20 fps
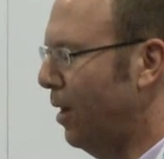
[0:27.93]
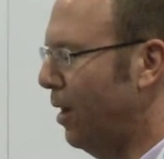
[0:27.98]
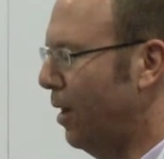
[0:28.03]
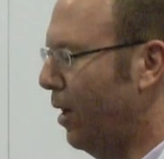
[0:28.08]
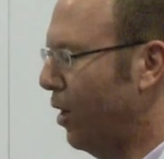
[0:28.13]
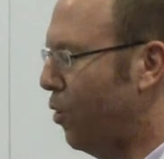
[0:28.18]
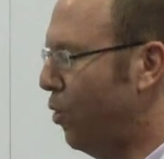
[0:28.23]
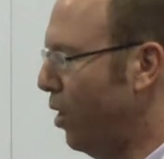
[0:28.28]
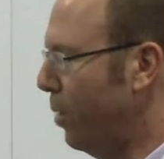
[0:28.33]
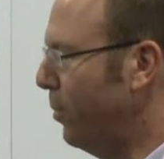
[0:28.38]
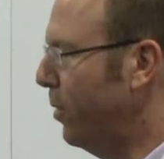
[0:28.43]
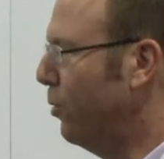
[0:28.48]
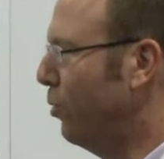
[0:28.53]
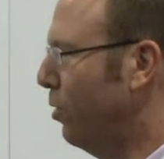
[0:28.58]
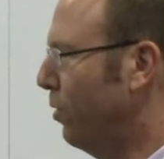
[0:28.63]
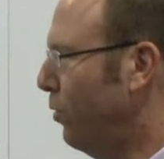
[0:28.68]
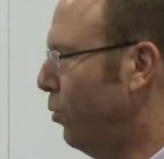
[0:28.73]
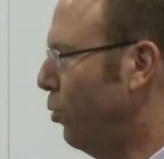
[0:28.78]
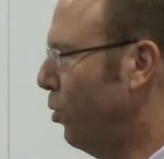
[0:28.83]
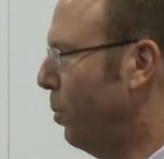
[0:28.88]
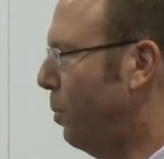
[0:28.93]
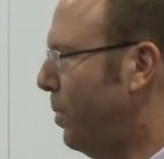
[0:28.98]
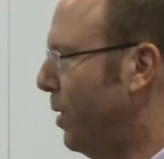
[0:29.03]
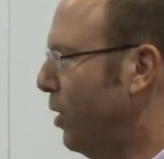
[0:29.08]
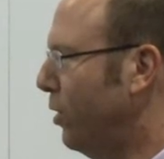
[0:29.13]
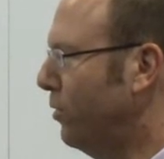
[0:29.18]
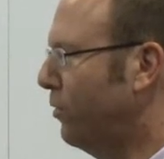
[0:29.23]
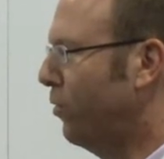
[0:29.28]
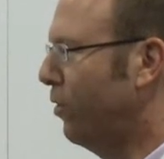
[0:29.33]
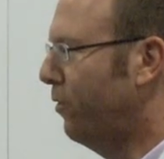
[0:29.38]
equipment were
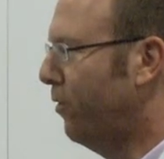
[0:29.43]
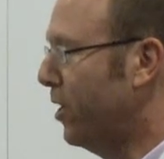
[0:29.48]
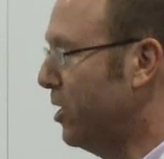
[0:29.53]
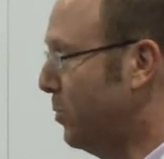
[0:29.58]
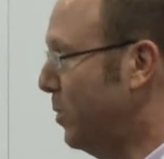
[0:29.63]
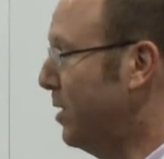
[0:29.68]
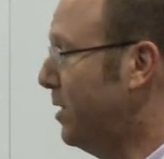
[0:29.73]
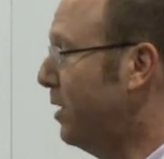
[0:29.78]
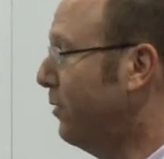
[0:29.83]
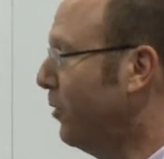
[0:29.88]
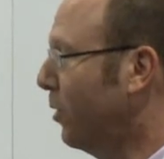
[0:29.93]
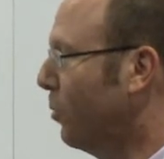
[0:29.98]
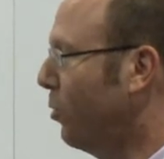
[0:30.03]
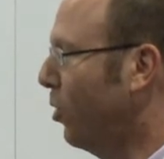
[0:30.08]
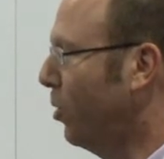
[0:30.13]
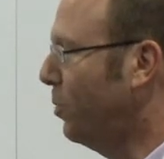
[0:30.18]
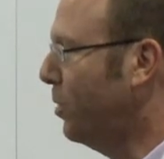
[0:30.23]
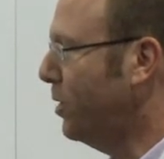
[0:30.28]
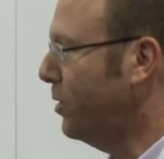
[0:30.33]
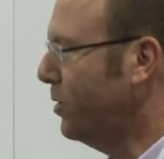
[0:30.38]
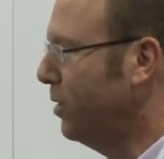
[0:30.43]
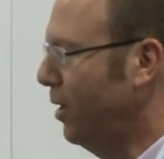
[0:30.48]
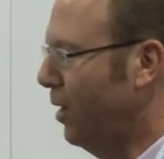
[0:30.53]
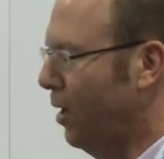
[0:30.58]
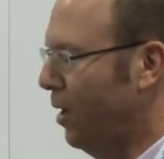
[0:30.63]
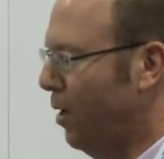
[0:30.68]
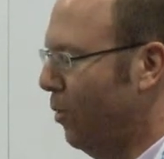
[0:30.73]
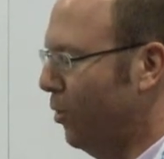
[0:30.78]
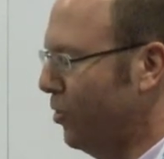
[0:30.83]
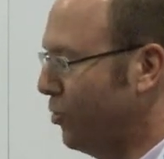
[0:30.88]
built for a very specific purpose.
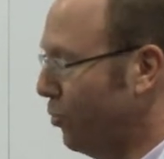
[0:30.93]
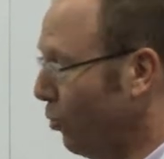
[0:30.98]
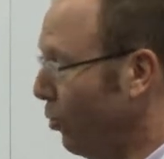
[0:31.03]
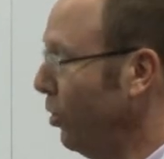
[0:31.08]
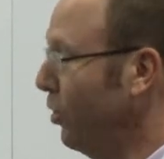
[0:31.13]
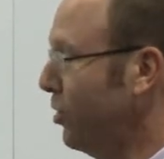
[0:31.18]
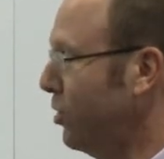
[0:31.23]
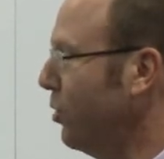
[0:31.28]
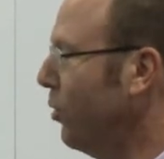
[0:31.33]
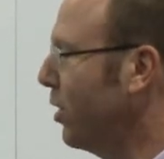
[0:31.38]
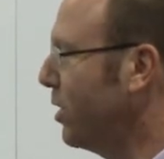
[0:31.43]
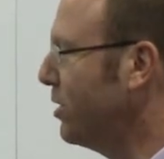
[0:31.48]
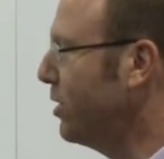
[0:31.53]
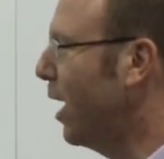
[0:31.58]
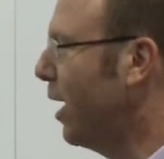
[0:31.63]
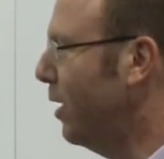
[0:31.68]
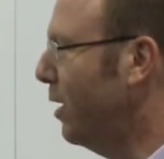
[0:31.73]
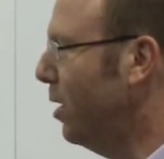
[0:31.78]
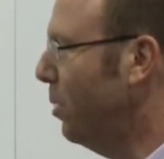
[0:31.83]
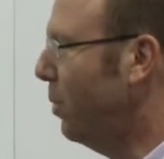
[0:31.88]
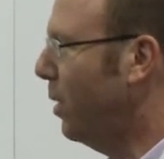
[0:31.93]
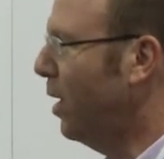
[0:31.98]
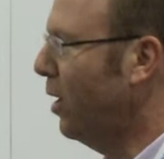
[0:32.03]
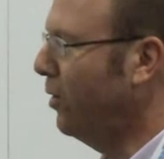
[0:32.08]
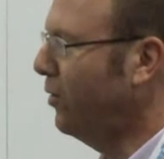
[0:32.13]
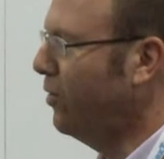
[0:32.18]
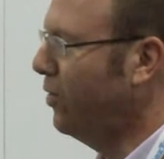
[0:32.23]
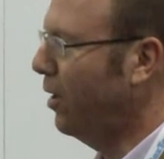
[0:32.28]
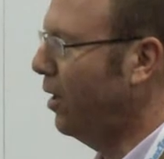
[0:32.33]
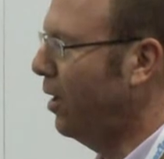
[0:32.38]
What's really so exciting
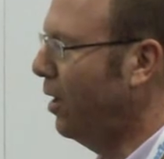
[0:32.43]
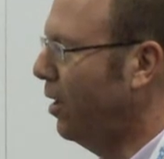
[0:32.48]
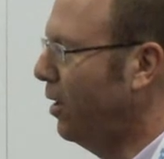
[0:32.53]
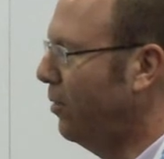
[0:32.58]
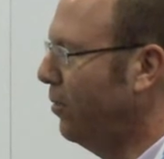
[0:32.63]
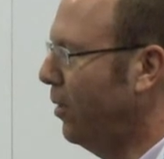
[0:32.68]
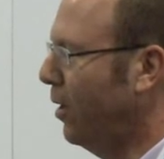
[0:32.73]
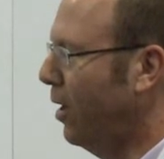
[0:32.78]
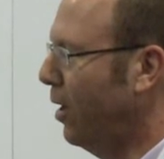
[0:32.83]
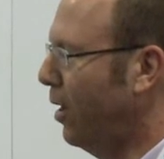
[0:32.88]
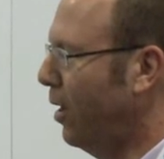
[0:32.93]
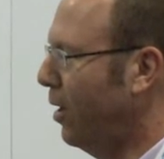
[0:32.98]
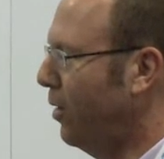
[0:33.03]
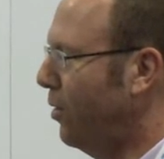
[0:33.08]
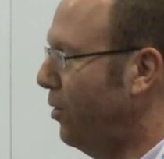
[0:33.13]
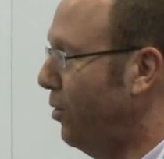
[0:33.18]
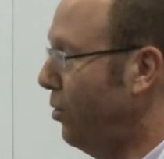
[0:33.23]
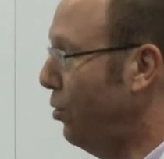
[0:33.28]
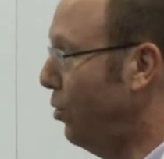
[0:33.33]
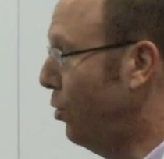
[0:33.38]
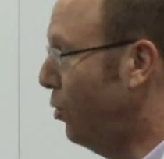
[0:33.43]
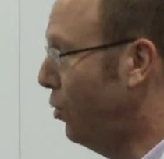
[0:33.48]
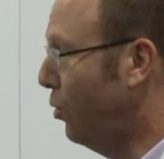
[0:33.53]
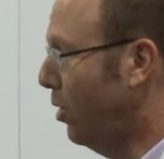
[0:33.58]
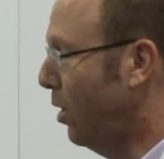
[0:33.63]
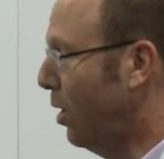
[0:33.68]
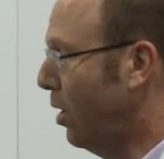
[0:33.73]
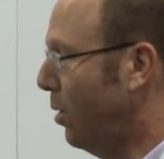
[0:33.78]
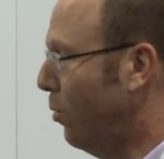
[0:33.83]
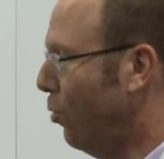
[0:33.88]
about the new
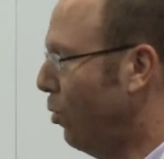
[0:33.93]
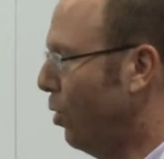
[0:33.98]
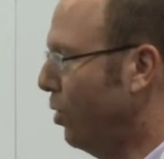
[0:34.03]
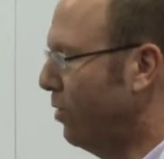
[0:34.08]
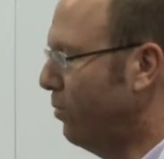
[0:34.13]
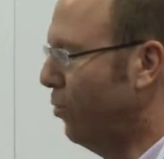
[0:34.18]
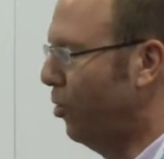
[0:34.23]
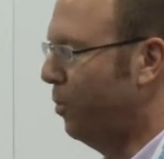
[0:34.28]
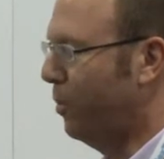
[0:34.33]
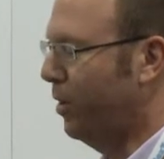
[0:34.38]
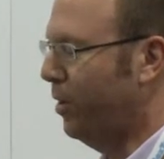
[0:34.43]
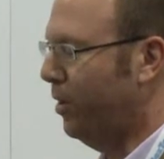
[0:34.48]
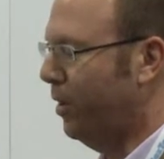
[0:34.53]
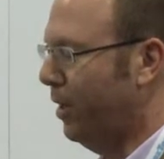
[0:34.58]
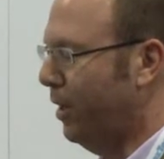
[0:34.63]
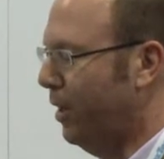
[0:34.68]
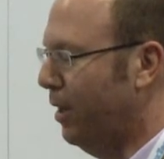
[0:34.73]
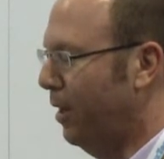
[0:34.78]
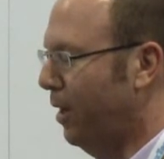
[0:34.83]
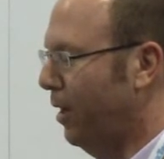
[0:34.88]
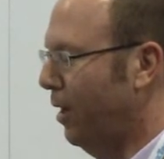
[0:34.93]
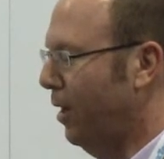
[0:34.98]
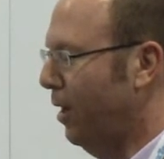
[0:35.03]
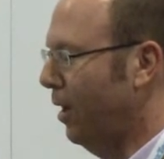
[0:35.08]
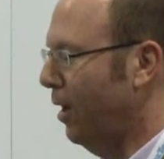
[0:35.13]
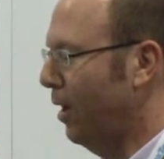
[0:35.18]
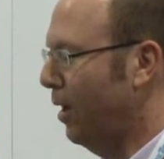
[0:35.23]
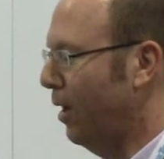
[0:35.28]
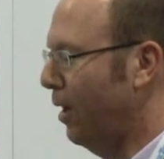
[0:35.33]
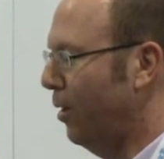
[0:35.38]
world of mobility
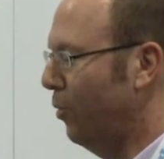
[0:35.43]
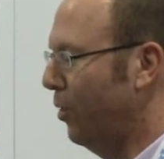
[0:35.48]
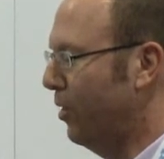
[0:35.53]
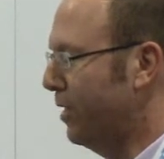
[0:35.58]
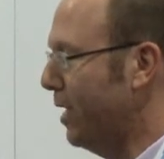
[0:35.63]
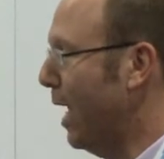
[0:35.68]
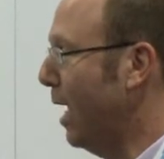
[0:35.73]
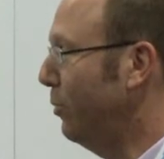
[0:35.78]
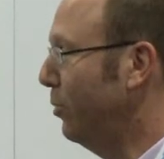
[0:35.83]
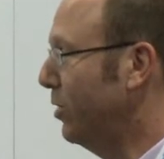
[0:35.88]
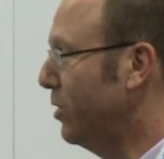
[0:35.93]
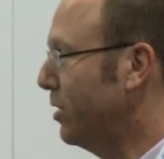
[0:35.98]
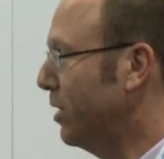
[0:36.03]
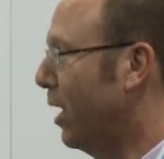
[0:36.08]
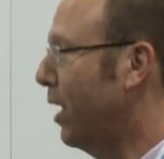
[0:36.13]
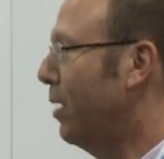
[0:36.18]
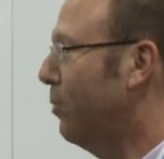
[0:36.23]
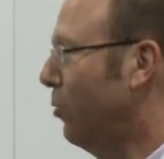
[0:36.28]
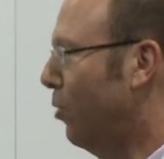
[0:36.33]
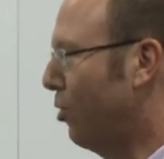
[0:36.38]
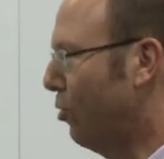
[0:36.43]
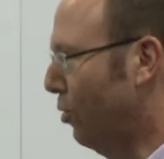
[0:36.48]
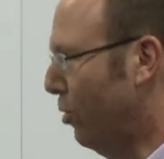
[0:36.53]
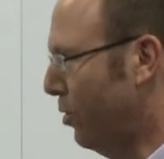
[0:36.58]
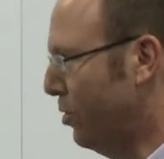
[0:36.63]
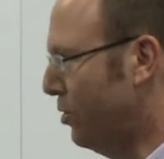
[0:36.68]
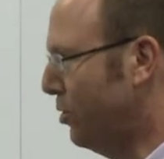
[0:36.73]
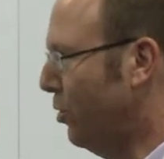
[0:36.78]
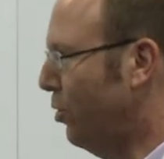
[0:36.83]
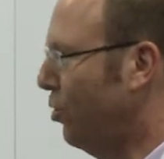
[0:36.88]
with tablets like
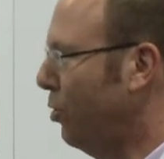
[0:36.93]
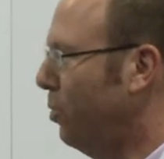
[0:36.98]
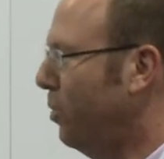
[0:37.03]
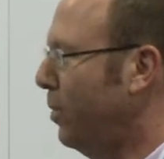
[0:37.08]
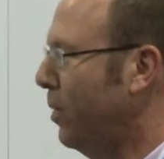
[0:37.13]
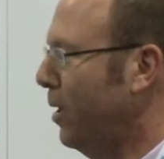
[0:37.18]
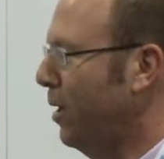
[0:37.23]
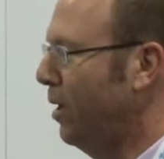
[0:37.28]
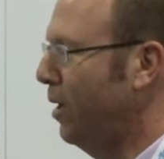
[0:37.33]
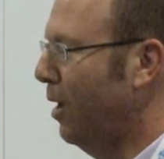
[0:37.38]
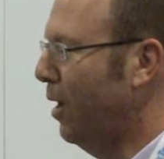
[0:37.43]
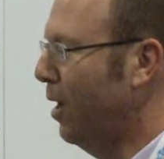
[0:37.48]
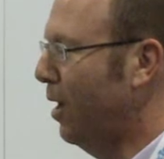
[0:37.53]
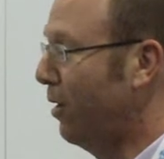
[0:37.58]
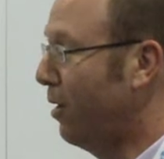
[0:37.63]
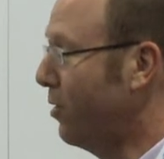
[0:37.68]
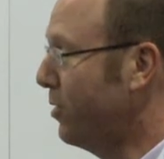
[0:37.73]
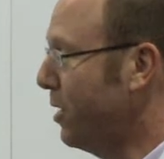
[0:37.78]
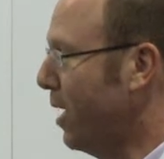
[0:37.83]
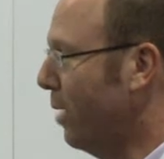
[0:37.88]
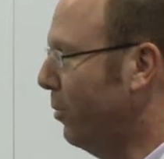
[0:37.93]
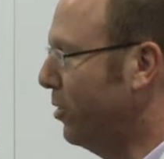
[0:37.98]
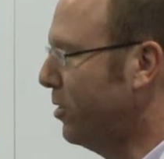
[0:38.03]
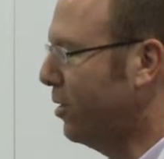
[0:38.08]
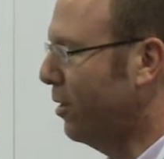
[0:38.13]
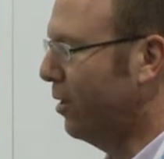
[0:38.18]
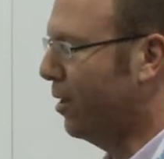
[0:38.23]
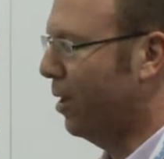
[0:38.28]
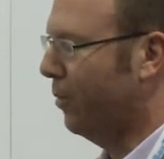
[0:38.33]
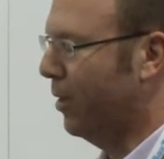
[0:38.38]
Motorola Zoom and other tablets
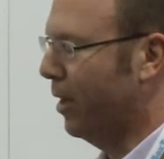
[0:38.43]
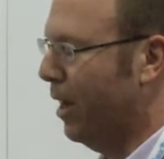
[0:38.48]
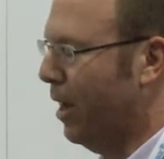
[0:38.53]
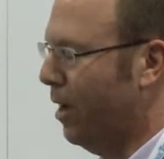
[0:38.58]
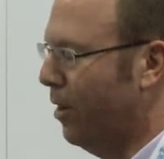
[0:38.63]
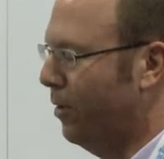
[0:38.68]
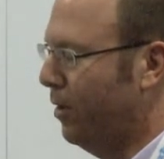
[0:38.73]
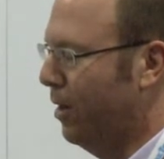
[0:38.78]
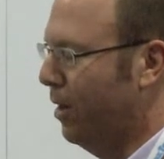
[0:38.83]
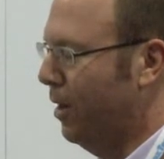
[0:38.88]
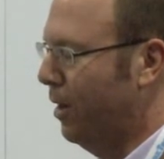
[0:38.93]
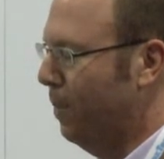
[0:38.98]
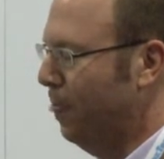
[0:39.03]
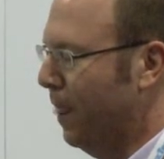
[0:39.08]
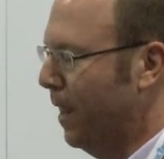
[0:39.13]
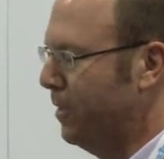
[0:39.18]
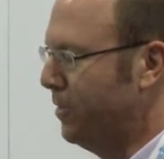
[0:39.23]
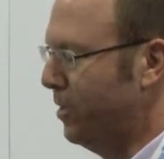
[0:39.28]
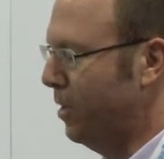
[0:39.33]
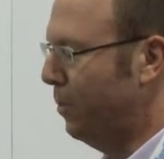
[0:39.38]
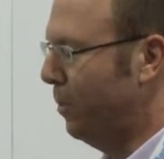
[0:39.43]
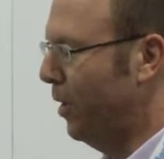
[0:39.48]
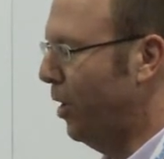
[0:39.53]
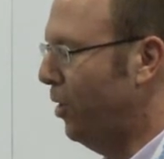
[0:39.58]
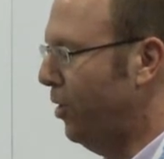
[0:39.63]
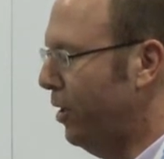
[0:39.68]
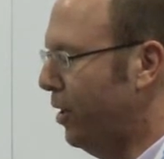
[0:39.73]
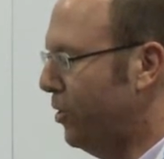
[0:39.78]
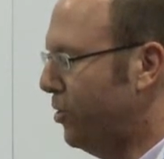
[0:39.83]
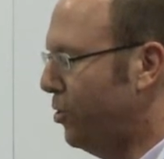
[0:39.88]
that are coming out is the
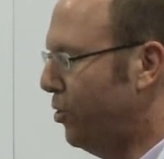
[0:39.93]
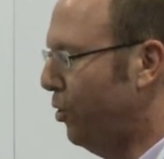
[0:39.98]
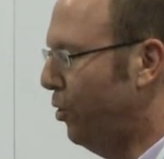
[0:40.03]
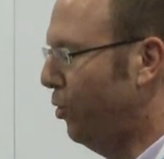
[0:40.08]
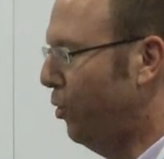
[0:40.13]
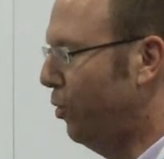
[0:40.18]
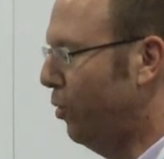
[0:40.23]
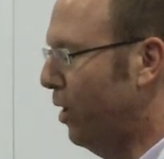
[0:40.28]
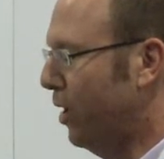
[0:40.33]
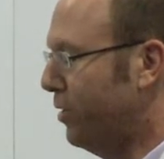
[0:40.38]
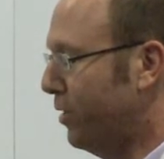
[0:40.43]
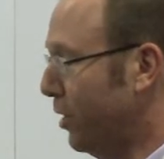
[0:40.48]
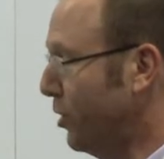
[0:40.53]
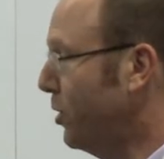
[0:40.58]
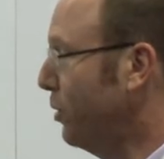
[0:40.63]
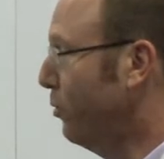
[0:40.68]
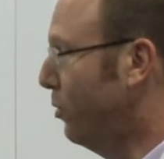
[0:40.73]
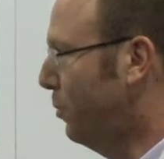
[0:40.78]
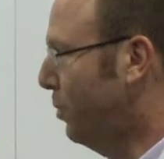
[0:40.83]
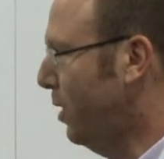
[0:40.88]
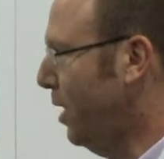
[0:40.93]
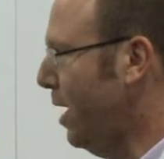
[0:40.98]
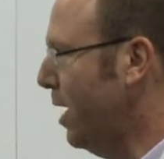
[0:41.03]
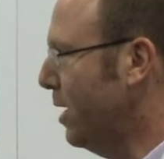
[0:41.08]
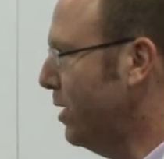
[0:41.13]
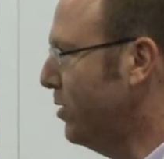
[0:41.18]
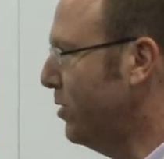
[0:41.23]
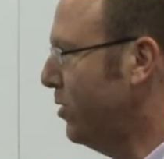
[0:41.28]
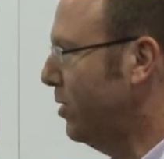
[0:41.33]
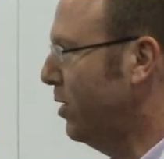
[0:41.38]
ability to essentially
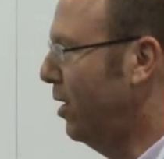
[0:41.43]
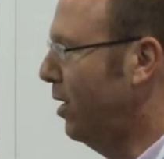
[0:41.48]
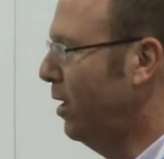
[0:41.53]
replace